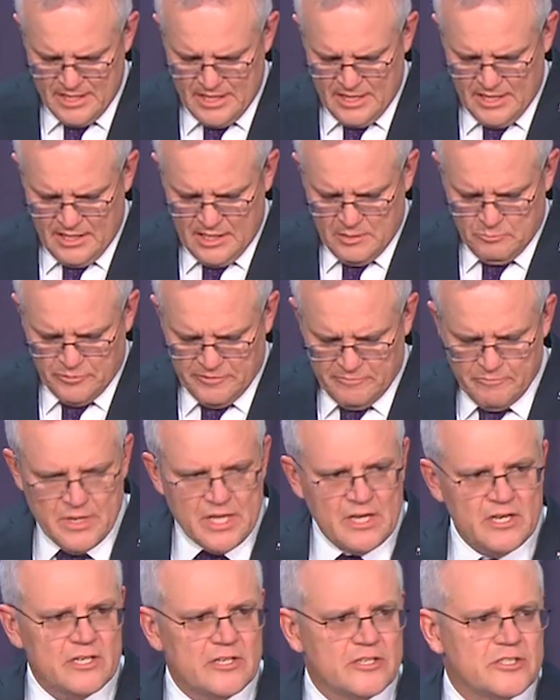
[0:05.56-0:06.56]
And we've
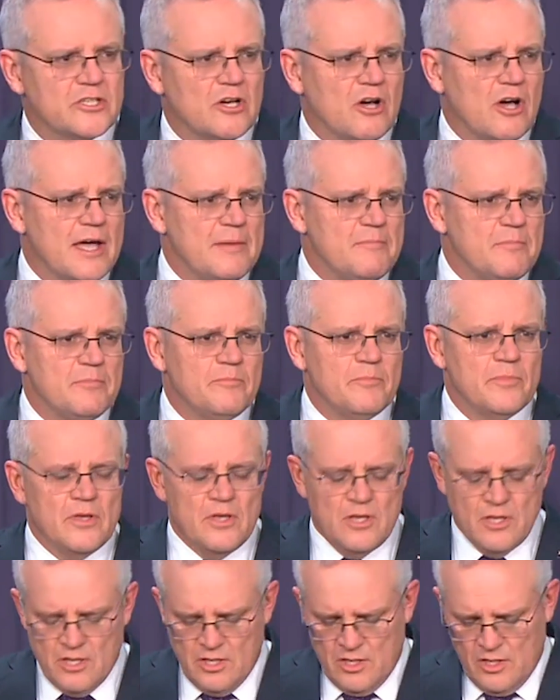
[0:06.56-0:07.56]
met at a time
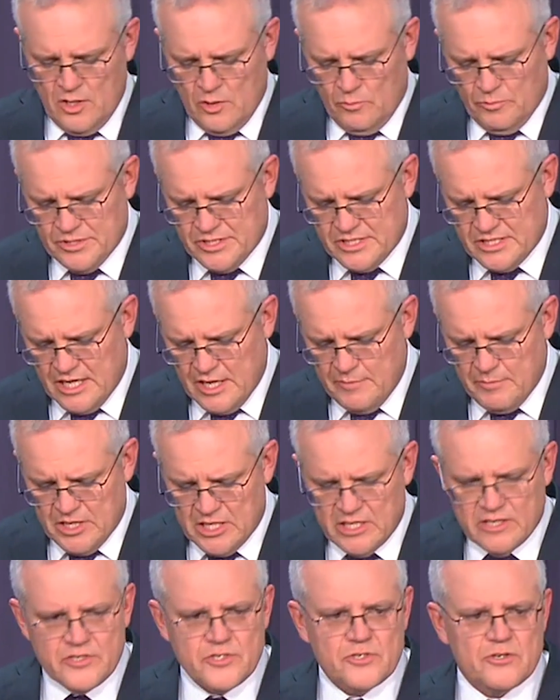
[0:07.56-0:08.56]
when so
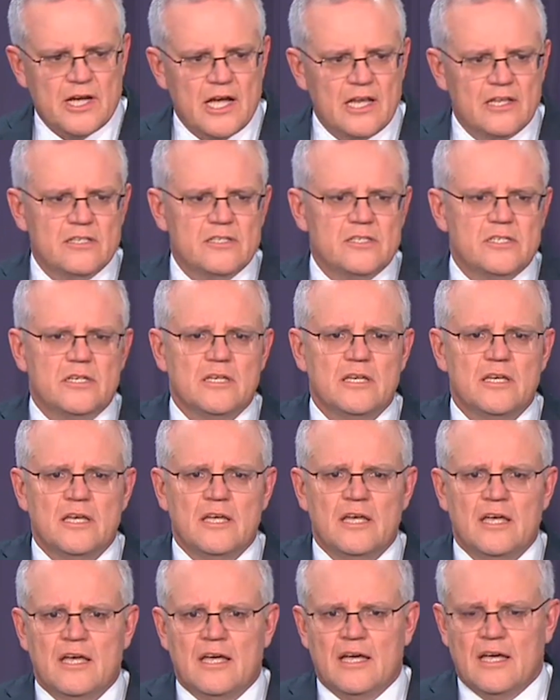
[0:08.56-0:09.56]
many Australians
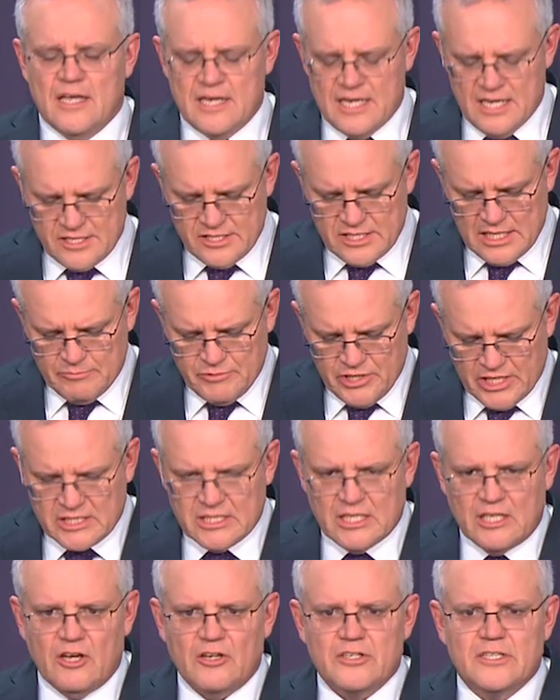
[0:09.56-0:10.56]
are now subject
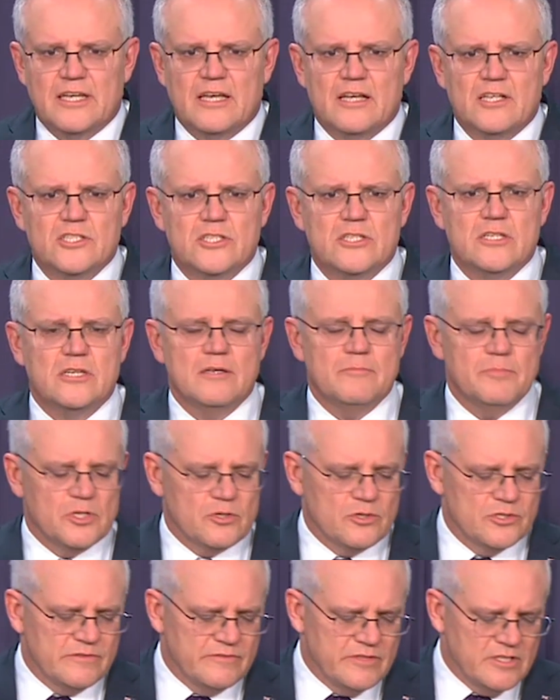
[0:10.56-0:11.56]
to lockdowns
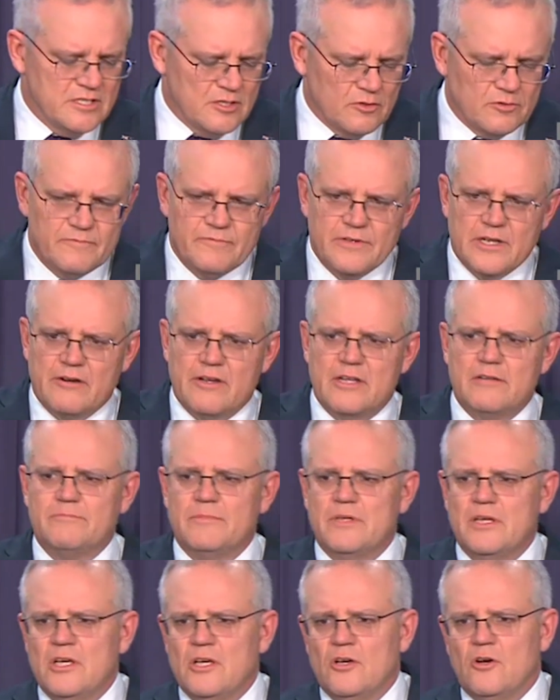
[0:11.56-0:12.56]
because of the Delta variant
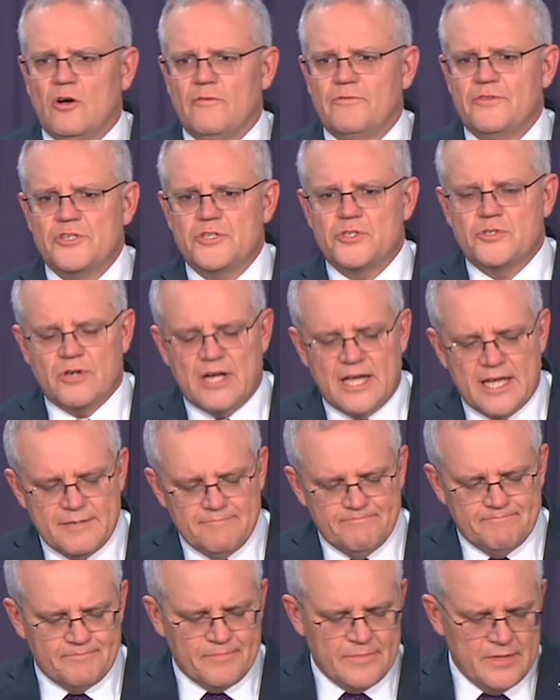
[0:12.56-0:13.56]
of this
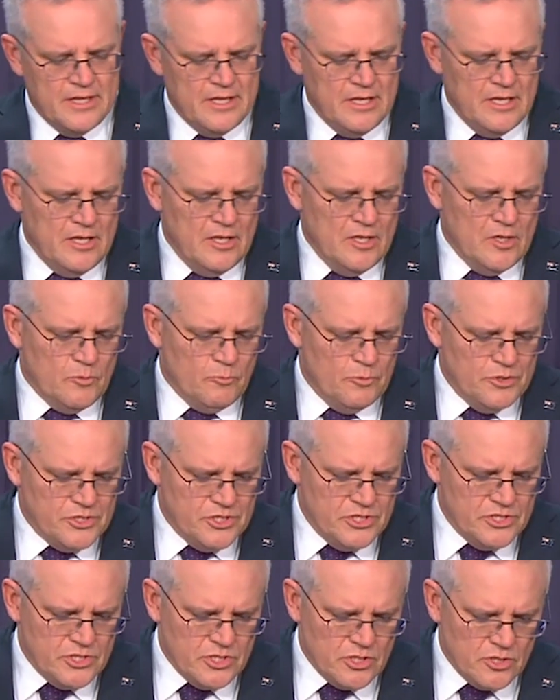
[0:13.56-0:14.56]
strain, which
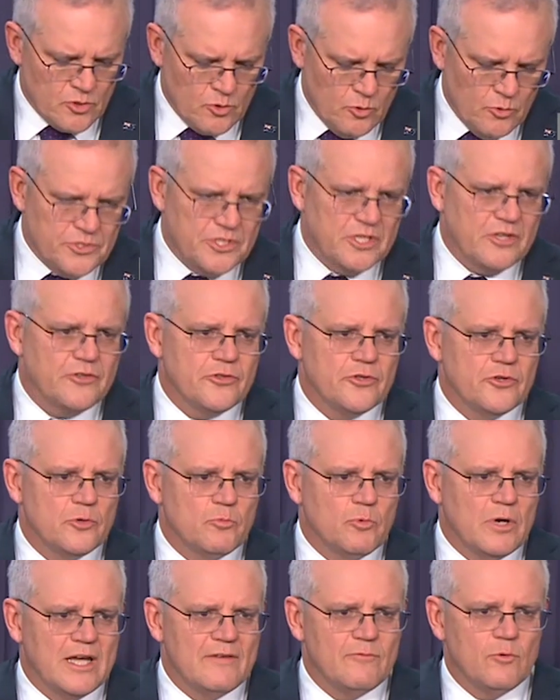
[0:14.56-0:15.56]
is causing a third
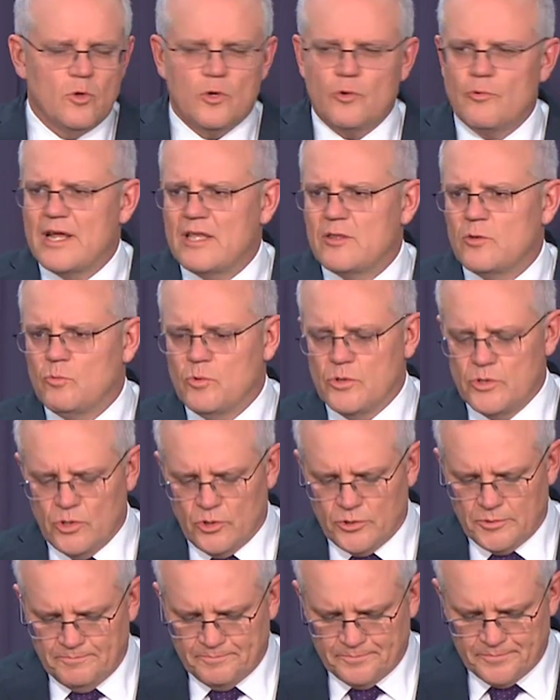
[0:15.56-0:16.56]
wave all around the
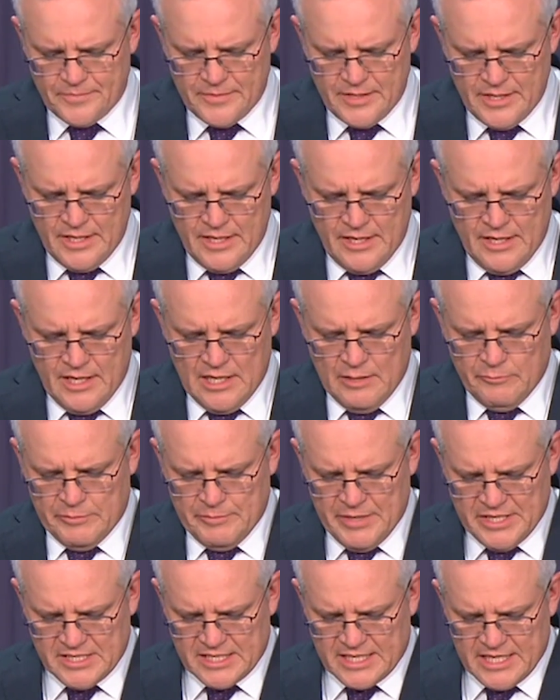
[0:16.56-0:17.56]
world. And we
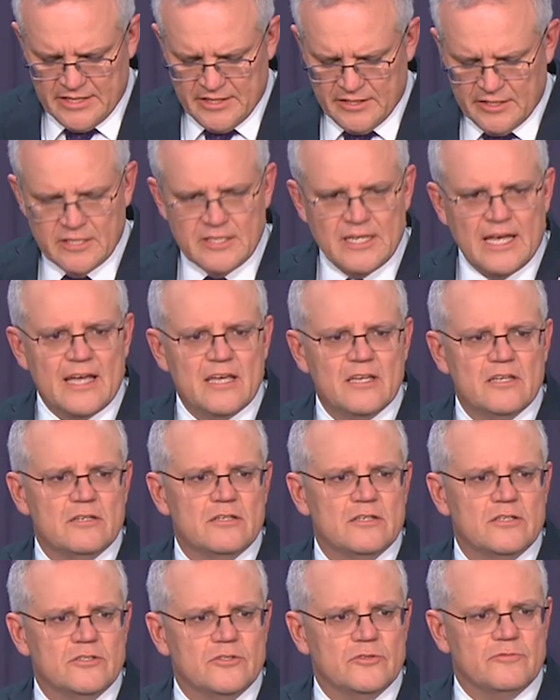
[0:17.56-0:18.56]
met together today
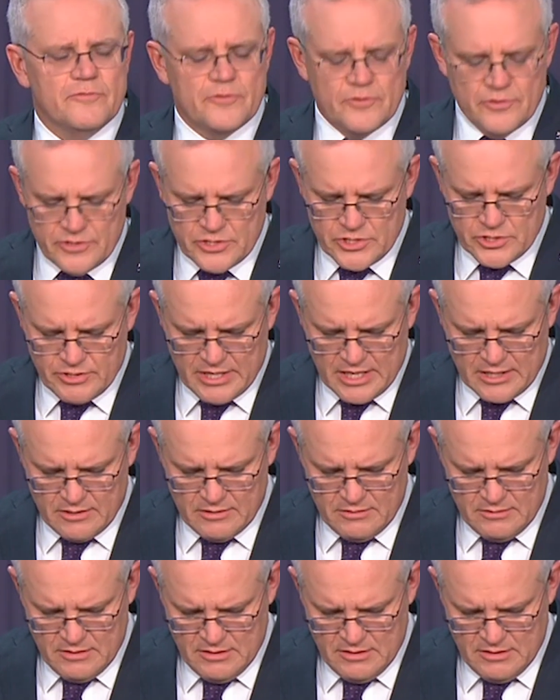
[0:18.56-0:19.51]
to further strengthen